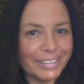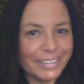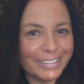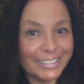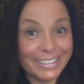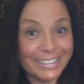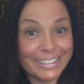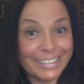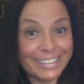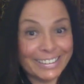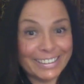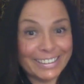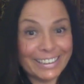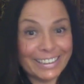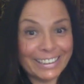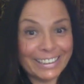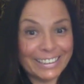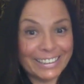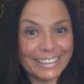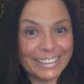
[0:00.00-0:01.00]
This is
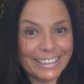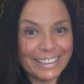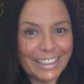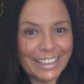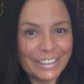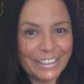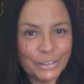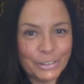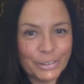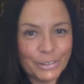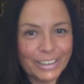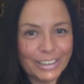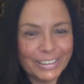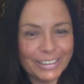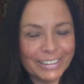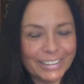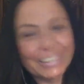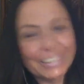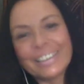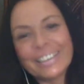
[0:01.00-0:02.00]
like strange, right?
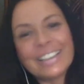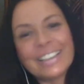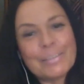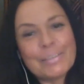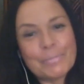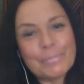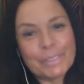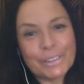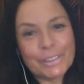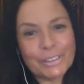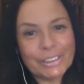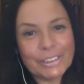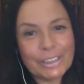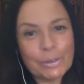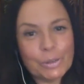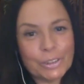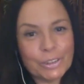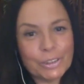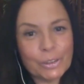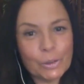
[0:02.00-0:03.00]
Because I
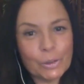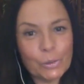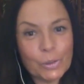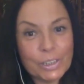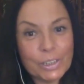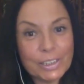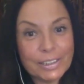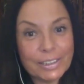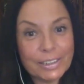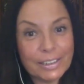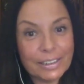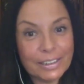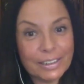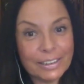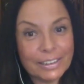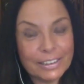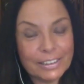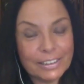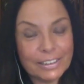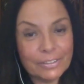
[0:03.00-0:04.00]
was always
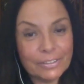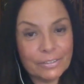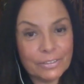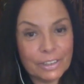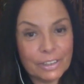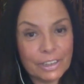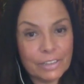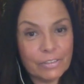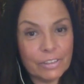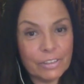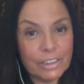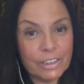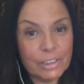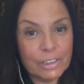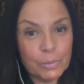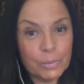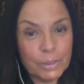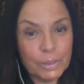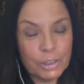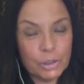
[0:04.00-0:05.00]
like very, very
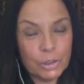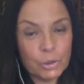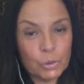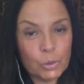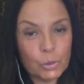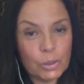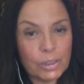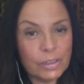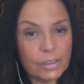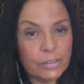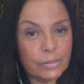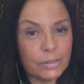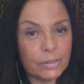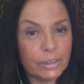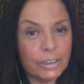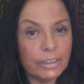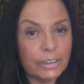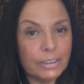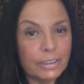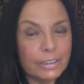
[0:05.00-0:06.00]
spiritual,
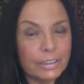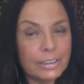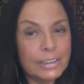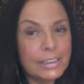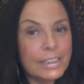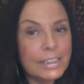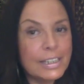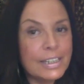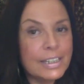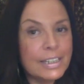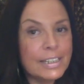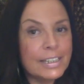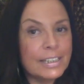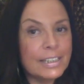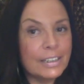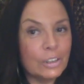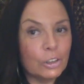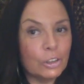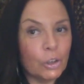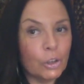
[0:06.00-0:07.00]
right?
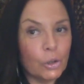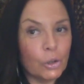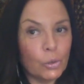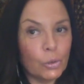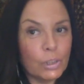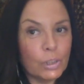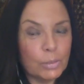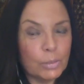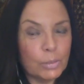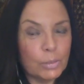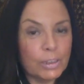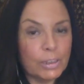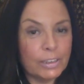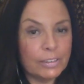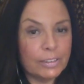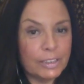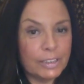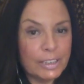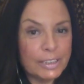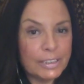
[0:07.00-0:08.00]
Not always, but
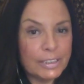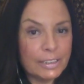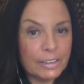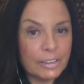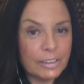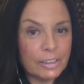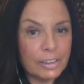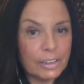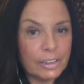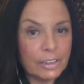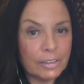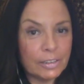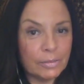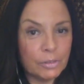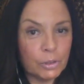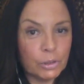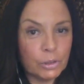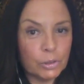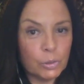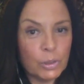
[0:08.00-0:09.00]
recently for
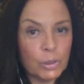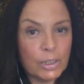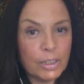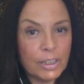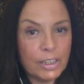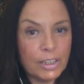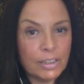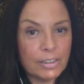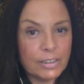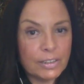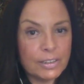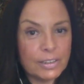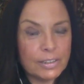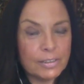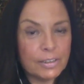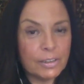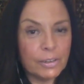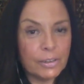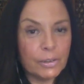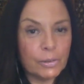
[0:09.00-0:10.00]
20 years,
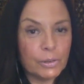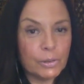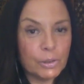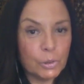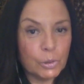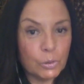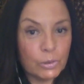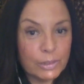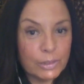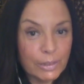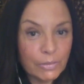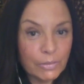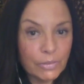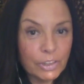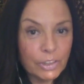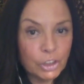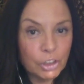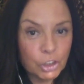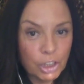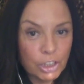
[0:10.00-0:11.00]
you know. So
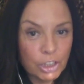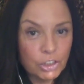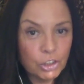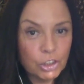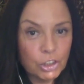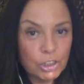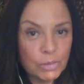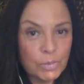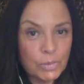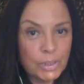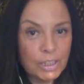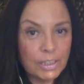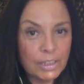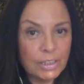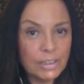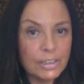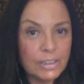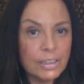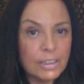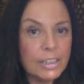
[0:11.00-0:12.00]
something changed in
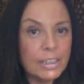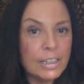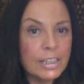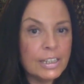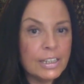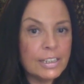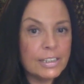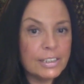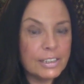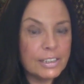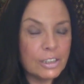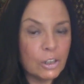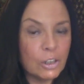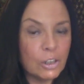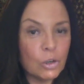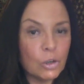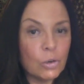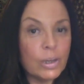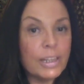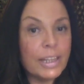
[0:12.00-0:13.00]
me.
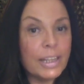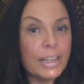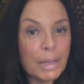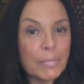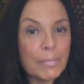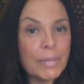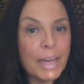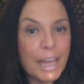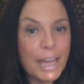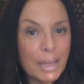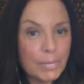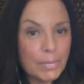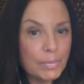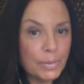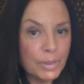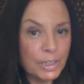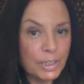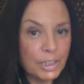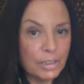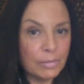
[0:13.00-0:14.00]
So, and I'm
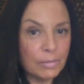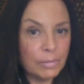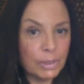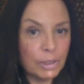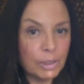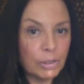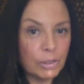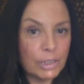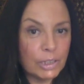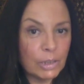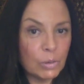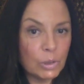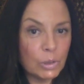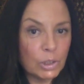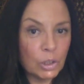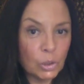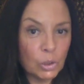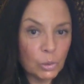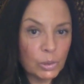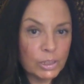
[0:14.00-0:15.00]
happy because I was
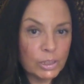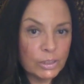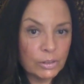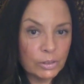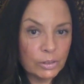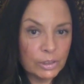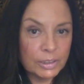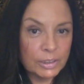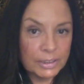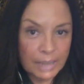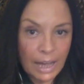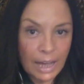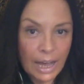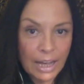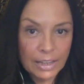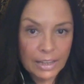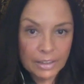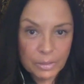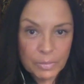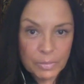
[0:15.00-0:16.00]
always on this
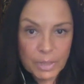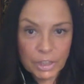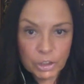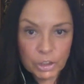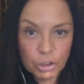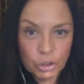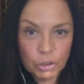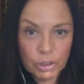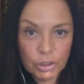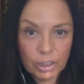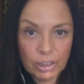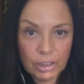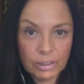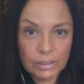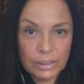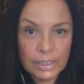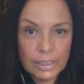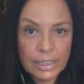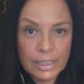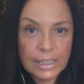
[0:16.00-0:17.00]
high dimensional,
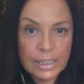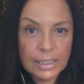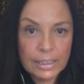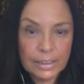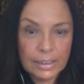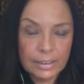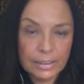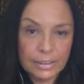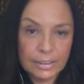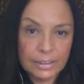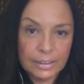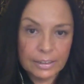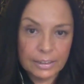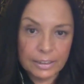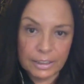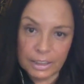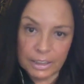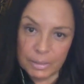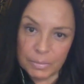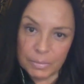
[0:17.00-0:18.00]

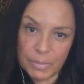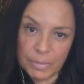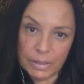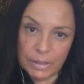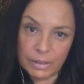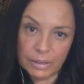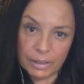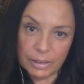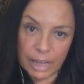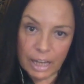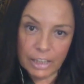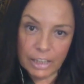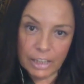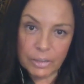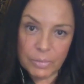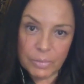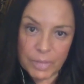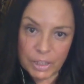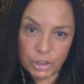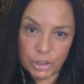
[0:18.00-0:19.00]
high
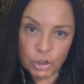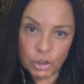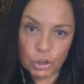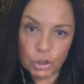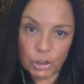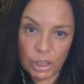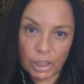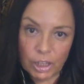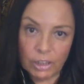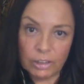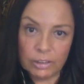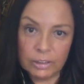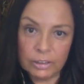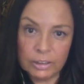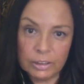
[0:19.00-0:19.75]
dimensional,